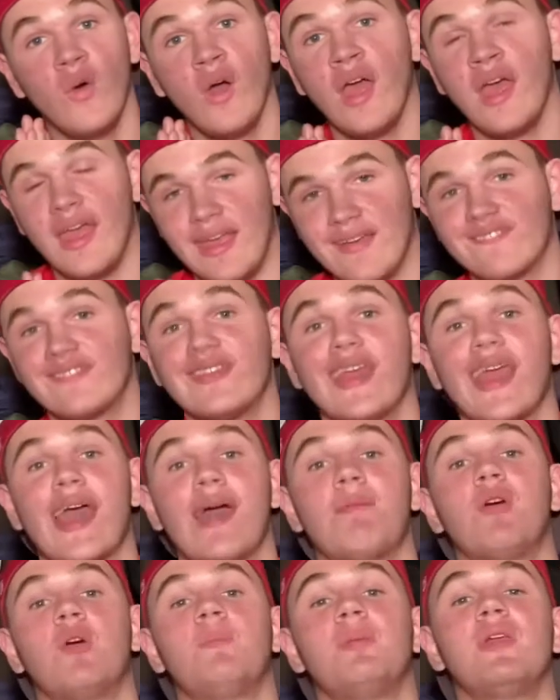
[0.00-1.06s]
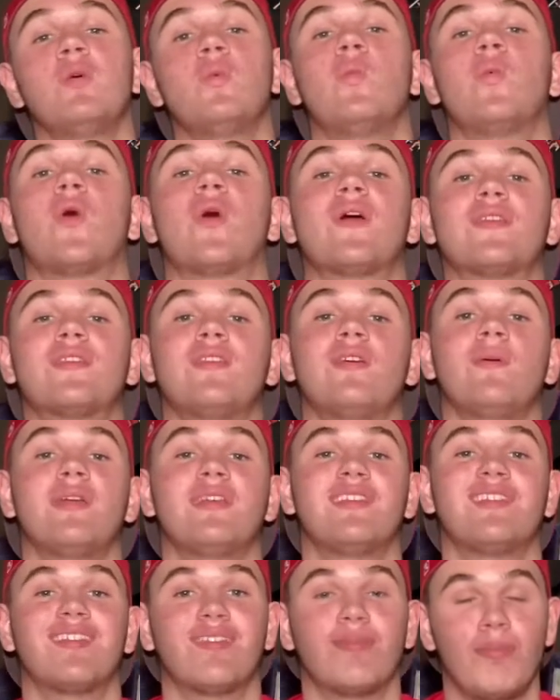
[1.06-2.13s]
if the MLB were to
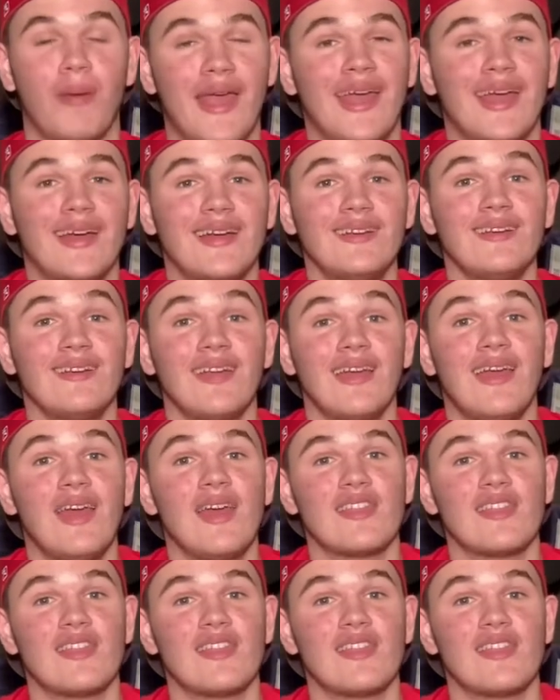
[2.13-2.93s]
expand,